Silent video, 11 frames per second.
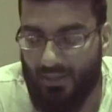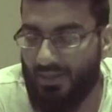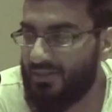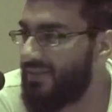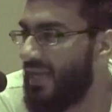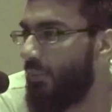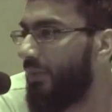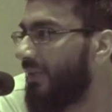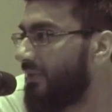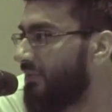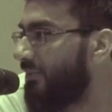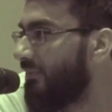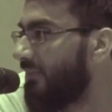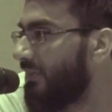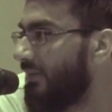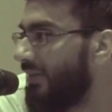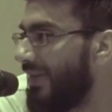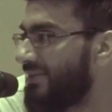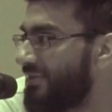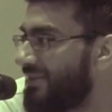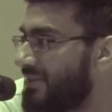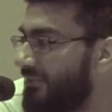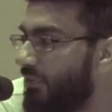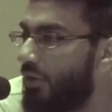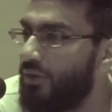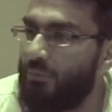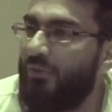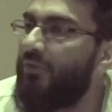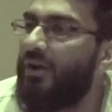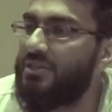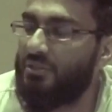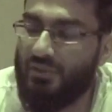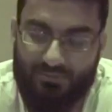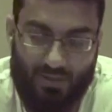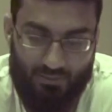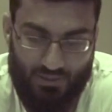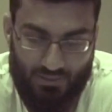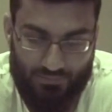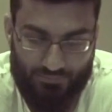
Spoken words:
He doesn't care what they do. He has no sense of honor with regards to his family.